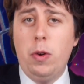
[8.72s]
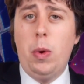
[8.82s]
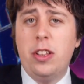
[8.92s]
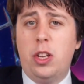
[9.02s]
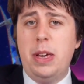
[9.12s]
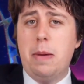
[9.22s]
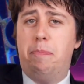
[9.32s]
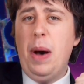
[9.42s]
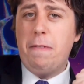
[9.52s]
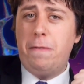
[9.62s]
Ever wanted to be a
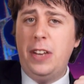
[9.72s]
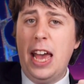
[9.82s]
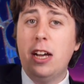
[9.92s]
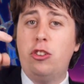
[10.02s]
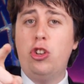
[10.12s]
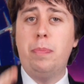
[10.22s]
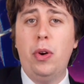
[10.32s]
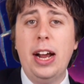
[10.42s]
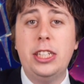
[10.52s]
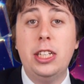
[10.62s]
buffed out
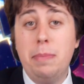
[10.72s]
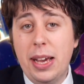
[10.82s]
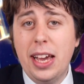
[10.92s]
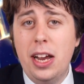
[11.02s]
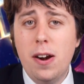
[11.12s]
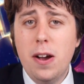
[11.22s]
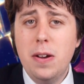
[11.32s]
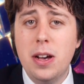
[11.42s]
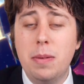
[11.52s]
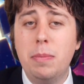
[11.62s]
super action mega
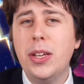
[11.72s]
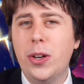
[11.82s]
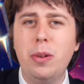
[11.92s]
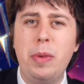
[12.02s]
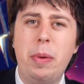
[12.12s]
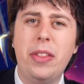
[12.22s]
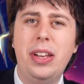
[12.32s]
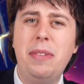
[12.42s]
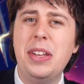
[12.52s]
hero, but you couldn't be bothered